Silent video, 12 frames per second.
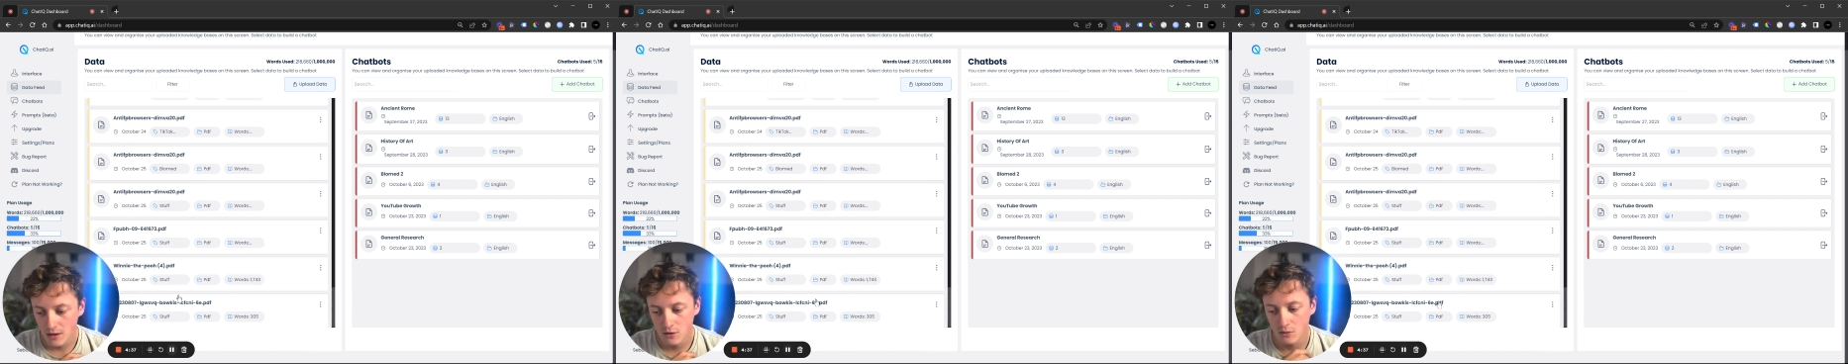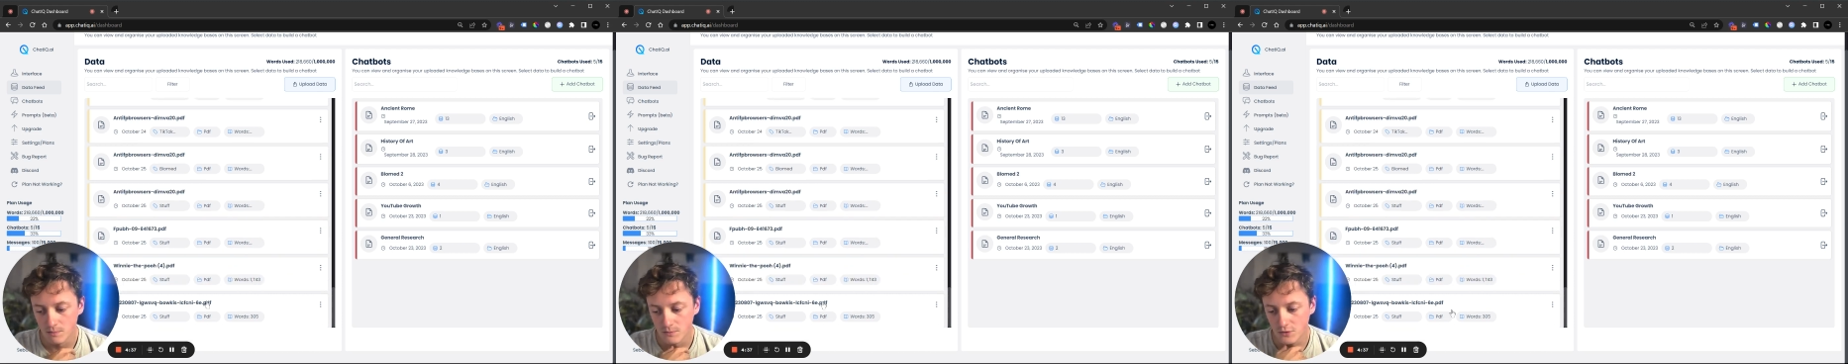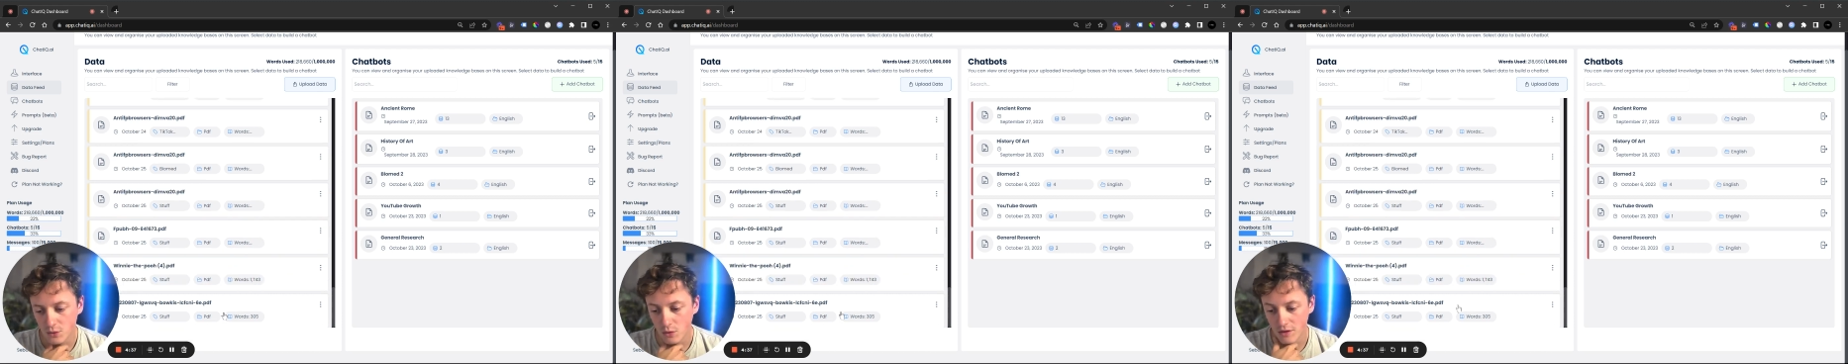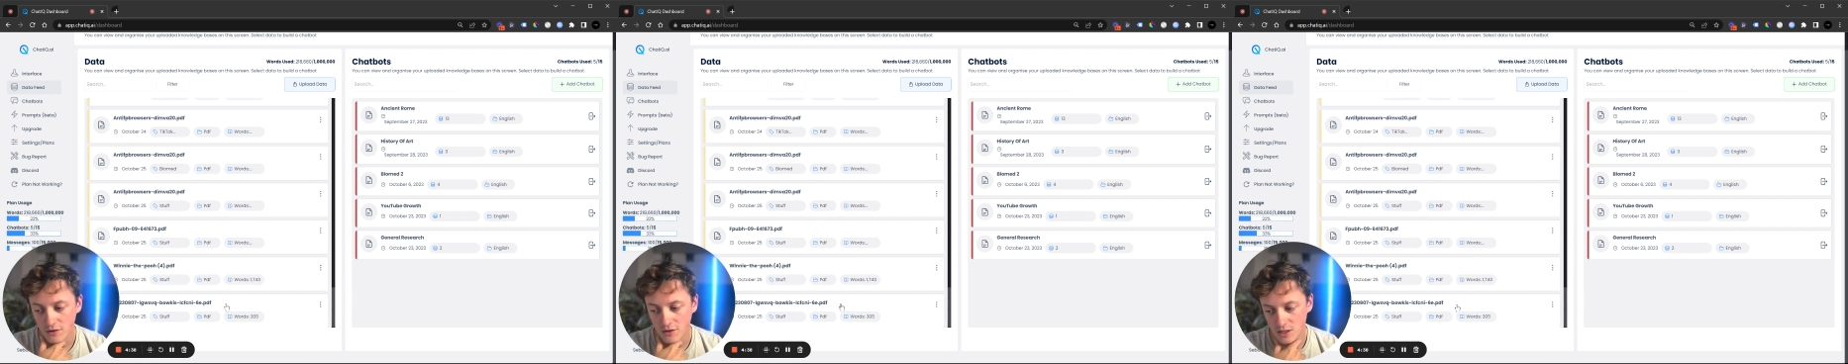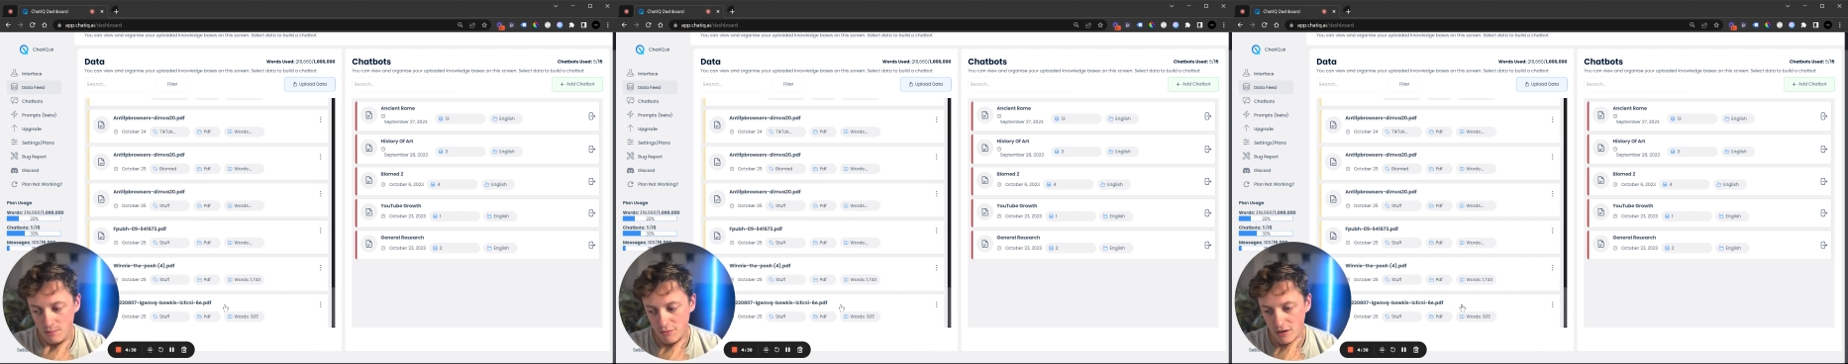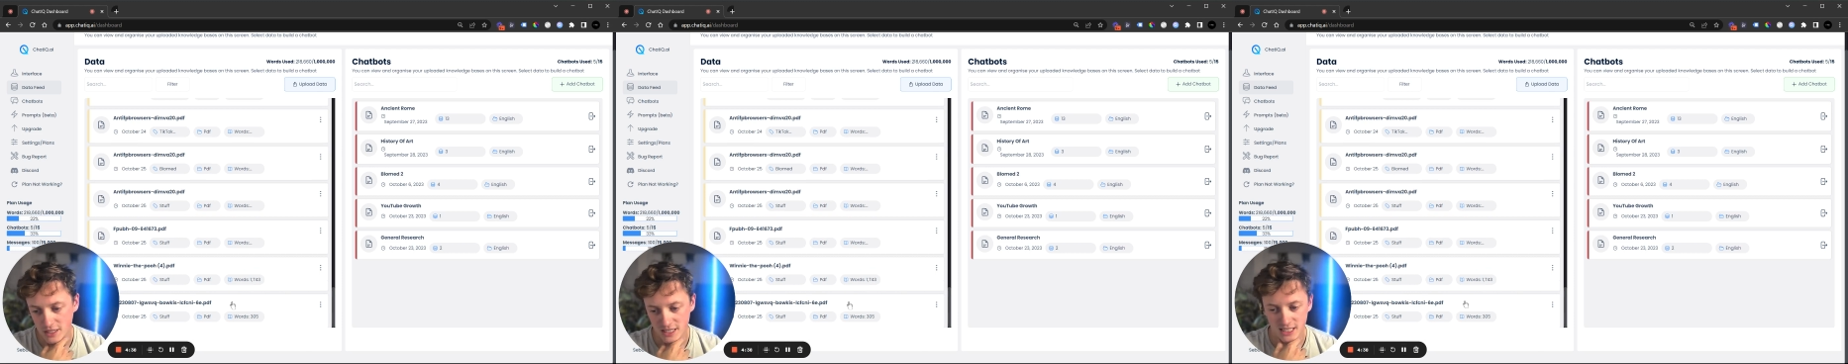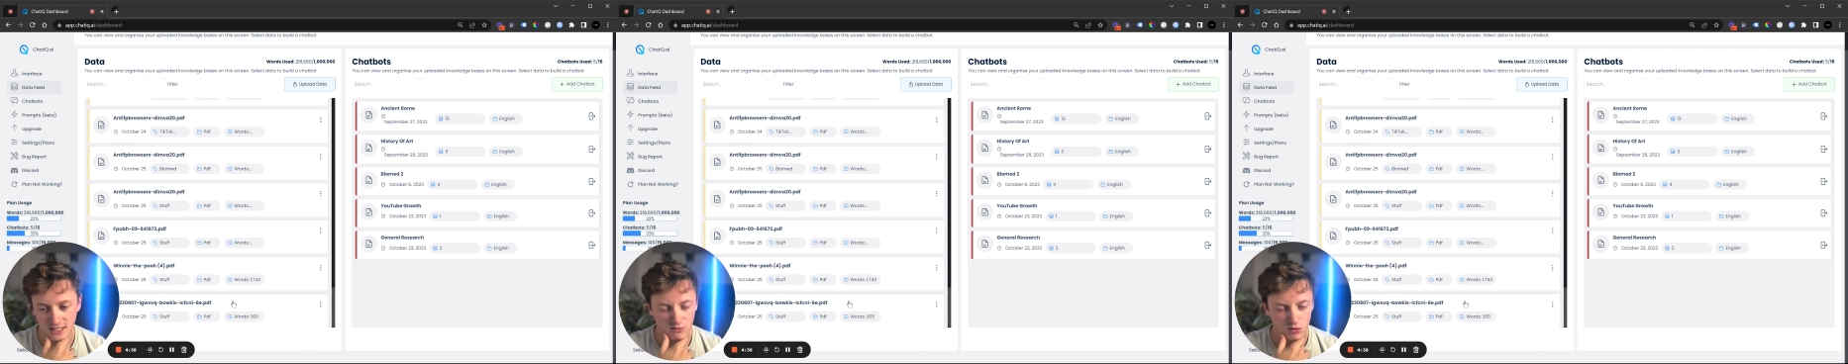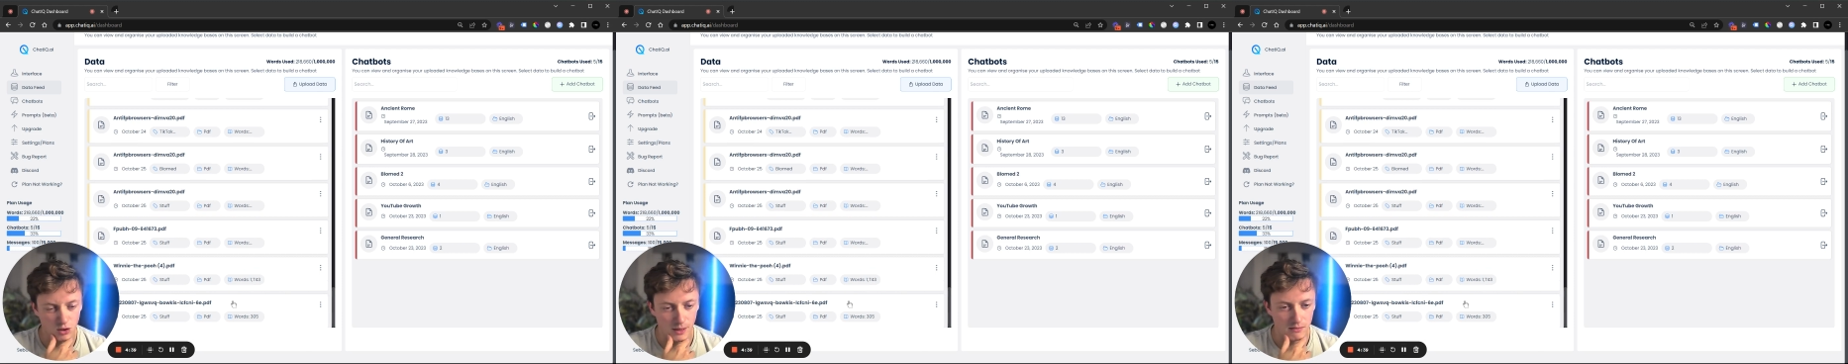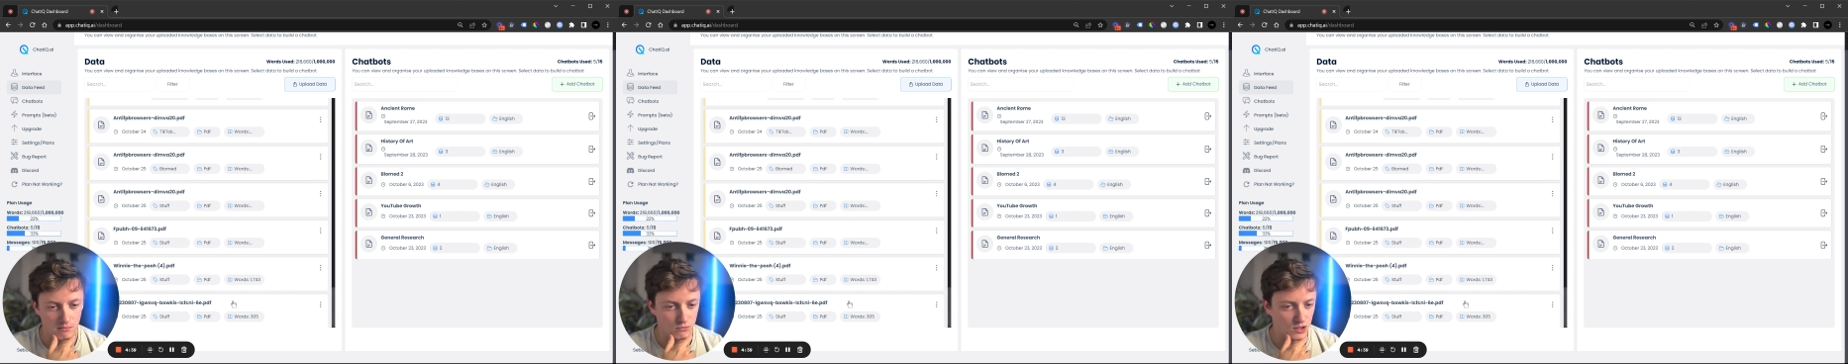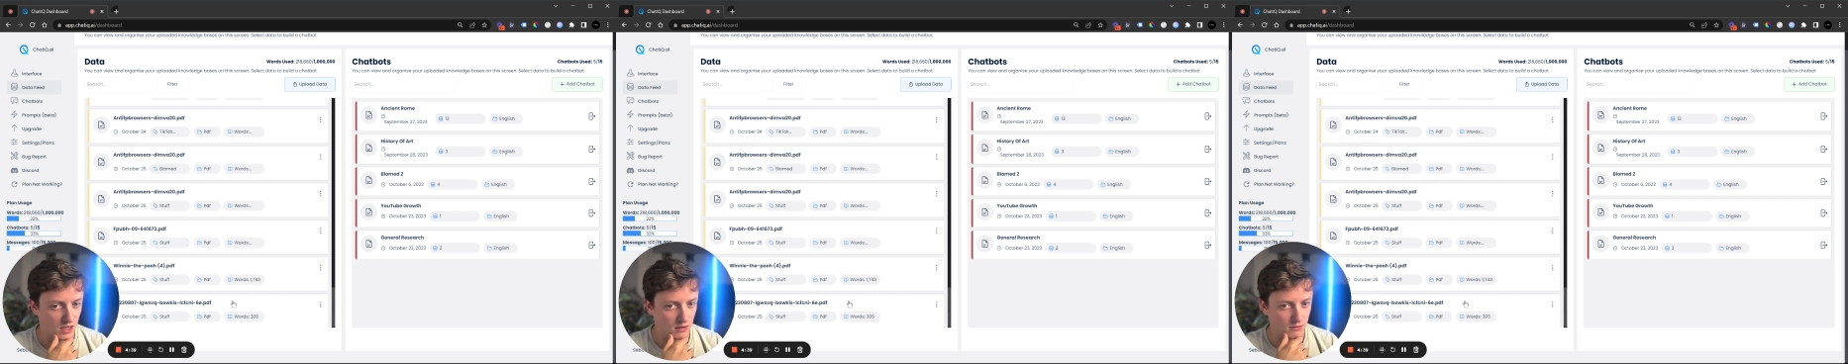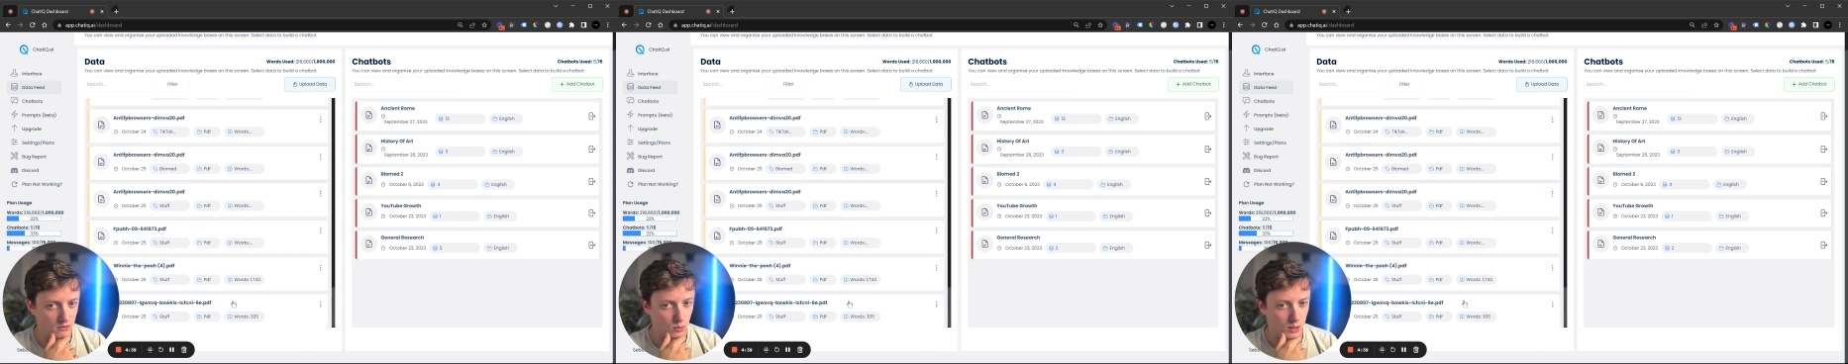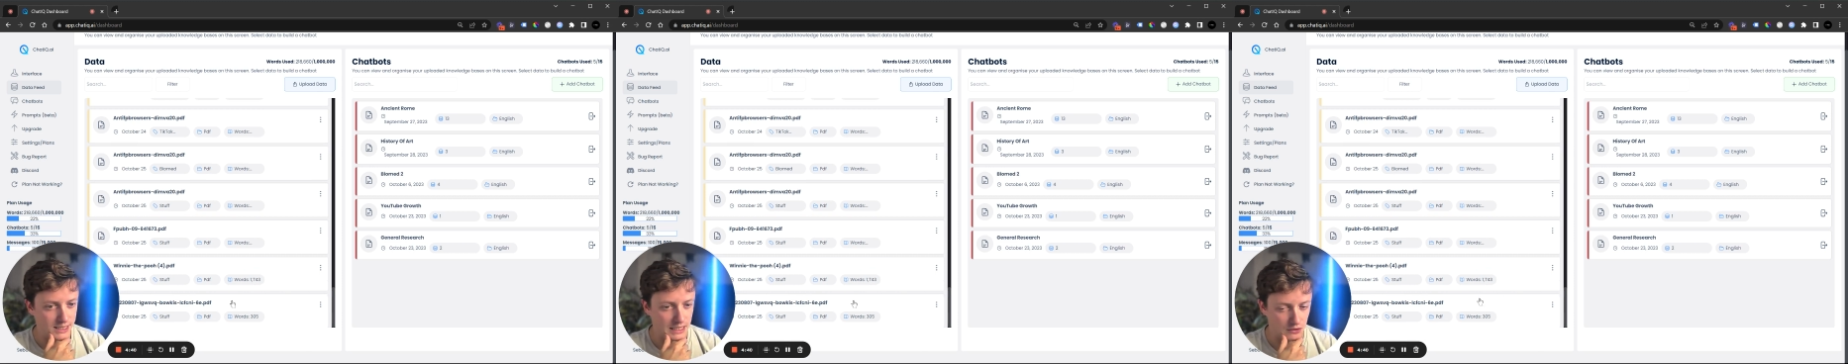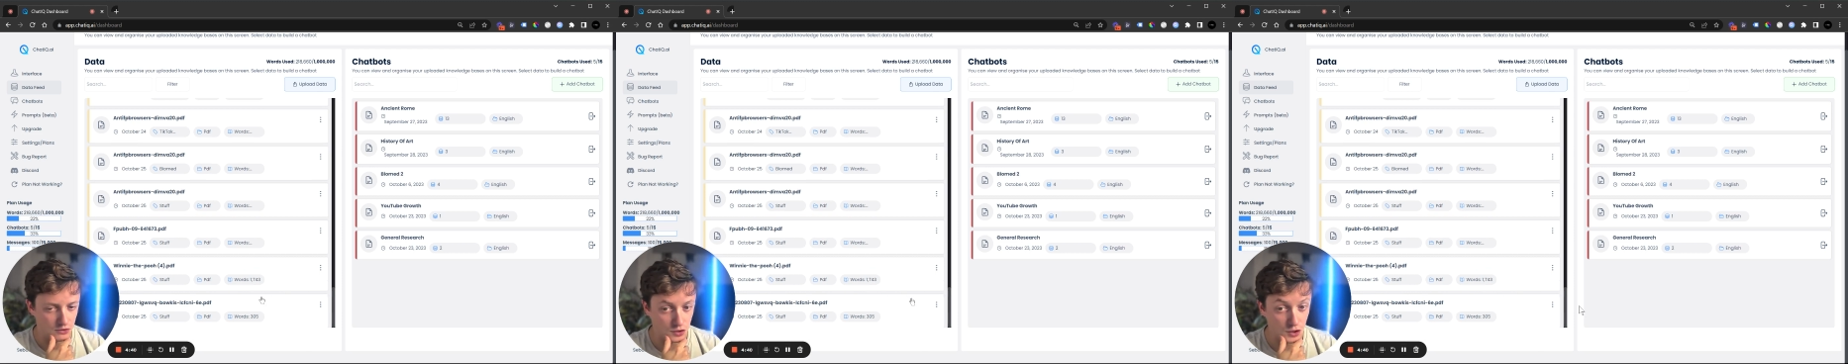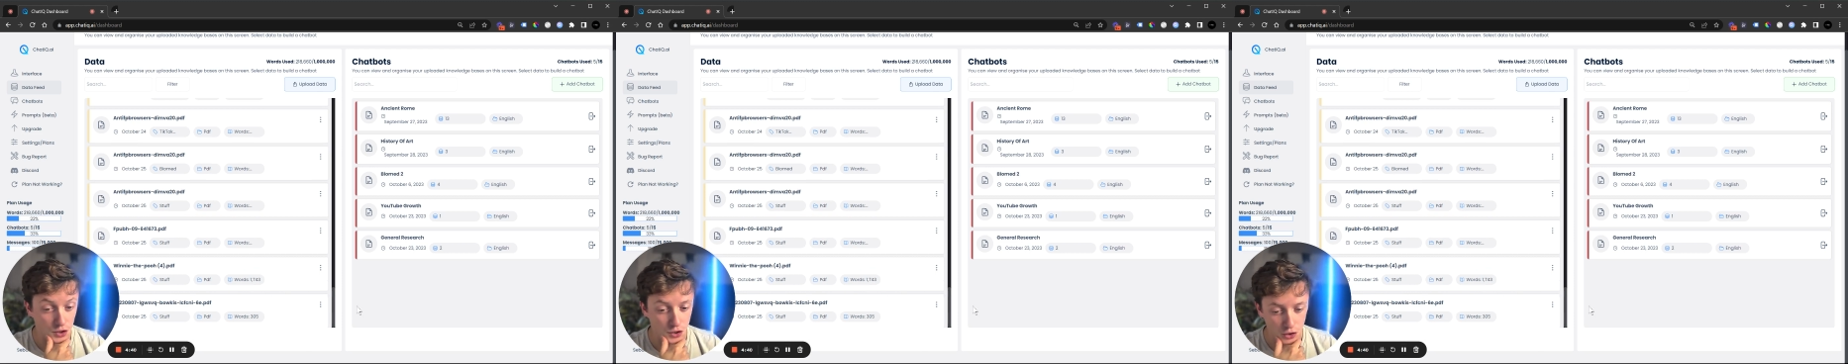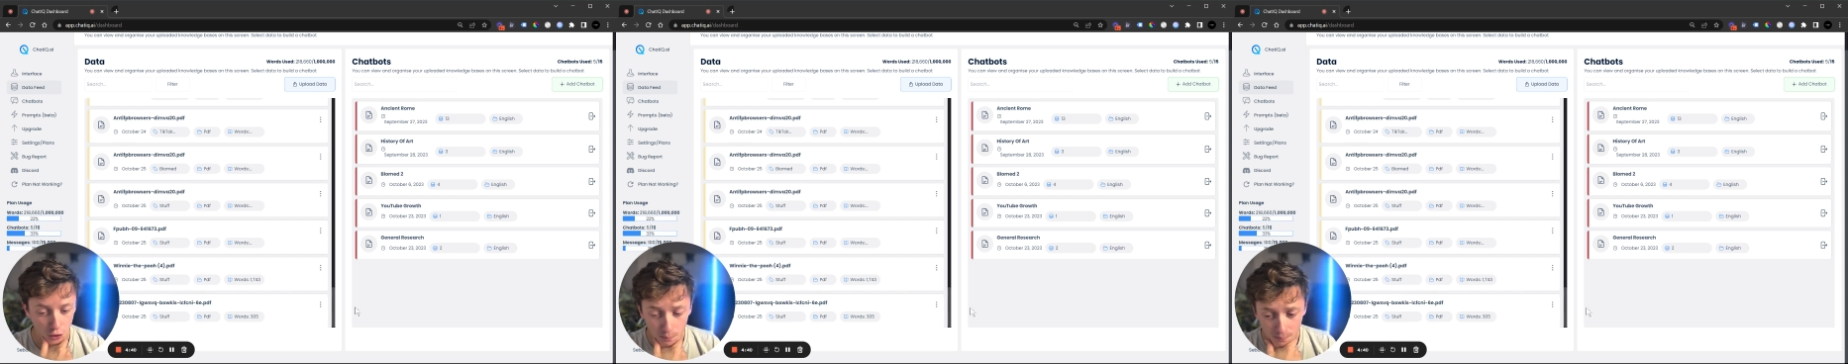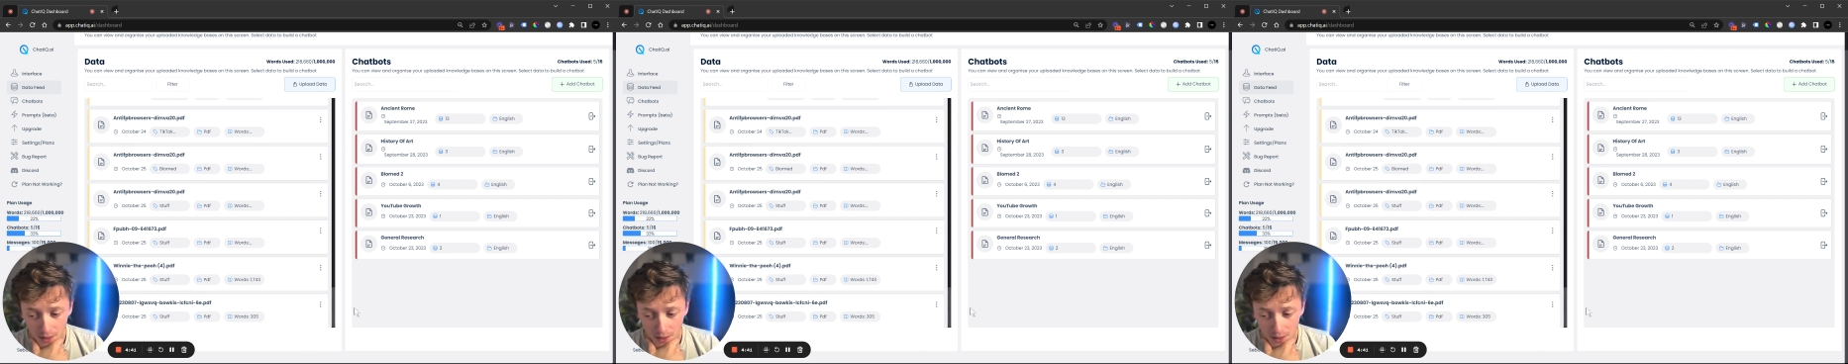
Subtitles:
Cool, so all of those are done processing. Took about 10-20 seconds to do.